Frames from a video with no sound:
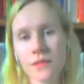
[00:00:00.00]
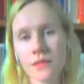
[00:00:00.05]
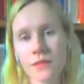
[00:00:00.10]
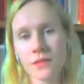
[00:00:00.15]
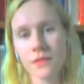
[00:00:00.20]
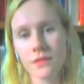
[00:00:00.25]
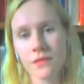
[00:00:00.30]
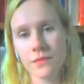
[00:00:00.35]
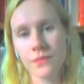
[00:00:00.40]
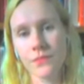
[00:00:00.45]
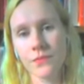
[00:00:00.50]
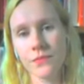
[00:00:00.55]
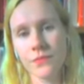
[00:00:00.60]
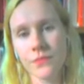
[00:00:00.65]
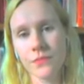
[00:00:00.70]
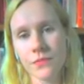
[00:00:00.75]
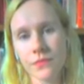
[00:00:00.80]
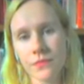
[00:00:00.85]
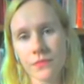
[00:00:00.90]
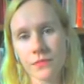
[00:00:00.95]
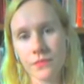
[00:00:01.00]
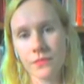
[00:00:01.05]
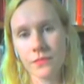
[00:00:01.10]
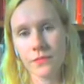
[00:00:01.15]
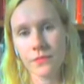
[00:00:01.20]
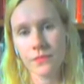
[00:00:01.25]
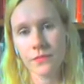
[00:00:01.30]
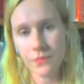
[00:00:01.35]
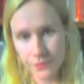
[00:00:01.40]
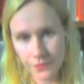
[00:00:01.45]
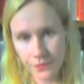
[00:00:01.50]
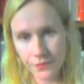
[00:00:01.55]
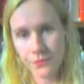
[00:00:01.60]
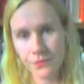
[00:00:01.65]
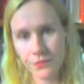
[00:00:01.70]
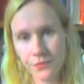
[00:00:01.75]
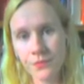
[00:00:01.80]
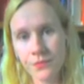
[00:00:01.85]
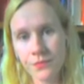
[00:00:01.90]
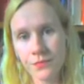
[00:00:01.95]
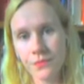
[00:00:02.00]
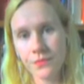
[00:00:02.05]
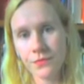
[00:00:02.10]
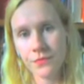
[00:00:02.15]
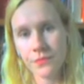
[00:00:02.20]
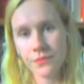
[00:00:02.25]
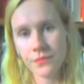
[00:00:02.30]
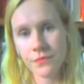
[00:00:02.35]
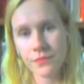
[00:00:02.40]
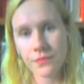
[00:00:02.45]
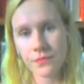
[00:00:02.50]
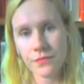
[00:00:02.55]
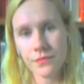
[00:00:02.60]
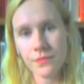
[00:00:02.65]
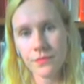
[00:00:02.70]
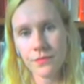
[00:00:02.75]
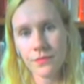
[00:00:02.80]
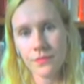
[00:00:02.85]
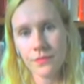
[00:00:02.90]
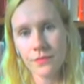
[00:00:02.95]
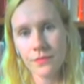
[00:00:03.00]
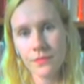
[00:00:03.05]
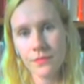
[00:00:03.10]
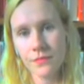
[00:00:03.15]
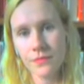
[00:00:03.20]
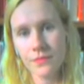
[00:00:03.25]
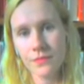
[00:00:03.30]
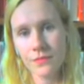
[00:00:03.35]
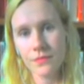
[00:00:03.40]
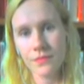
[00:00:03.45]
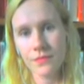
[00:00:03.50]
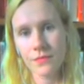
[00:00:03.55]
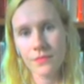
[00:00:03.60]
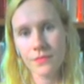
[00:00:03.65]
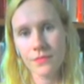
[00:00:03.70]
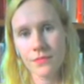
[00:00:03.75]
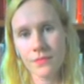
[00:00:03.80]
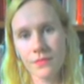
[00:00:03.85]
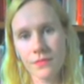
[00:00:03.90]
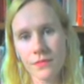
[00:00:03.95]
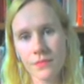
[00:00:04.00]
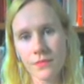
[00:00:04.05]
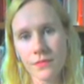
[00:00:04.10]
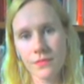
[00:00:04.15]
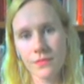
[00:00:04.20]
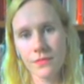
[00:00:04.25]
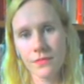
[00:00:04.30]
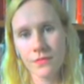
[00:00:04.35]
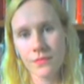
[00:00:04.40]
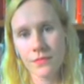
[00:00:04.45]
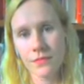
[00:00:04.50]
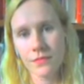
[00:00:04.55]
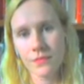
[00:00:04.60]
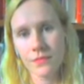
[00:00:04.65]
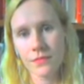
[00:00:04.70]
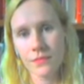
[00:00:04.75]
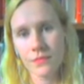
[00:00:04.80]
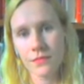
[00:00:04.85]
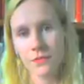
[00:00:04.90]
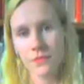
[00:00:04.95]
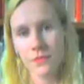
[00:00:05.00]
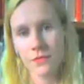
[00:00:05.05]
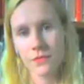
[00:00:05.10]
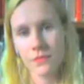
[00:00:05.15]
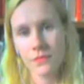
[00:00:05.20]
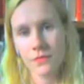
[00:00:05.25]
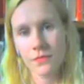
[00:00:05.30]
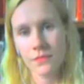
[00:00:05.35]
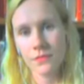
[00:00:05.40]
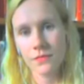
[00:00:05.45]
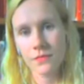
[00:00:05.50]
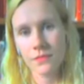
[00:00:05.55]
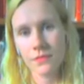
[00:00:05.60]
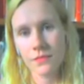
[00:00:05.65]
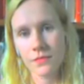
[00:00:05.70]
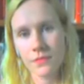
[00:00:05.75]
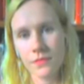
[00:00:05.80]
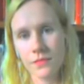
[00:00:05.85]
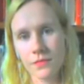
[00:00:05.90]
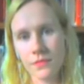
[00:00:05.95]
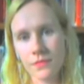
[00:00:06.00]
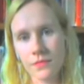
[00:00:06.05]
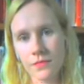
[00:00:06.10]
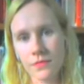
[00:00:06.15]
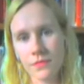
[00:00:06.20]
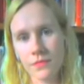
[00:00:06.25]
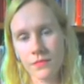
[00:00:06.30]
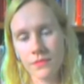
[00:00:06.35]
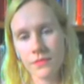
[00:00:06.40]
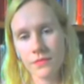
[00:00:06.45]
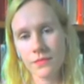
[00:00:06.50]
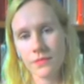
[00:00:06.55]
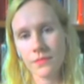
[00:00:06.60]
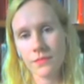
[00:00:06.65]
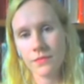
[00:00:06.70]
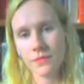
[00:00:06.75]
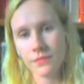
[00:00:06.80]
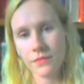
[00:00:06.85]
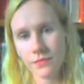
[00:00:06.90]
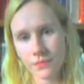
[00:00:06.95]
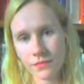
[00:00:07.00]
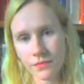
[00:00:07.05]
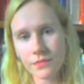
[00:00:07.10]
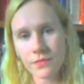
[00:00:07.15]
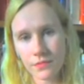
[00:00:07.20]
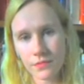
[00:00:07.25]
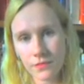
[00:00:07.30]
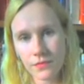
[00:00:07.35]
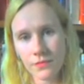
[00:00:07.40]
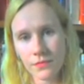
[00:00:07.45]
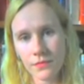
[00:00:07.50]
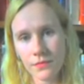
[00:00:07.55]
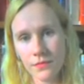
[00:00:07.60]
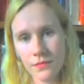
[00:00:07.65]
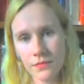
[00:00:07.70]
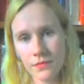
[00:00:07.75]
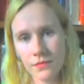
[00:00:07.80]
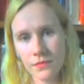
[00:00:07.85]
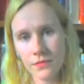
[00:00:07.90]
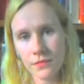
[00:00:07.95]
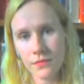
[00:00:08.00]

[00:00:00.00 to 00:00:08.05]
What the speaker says: (not speaking)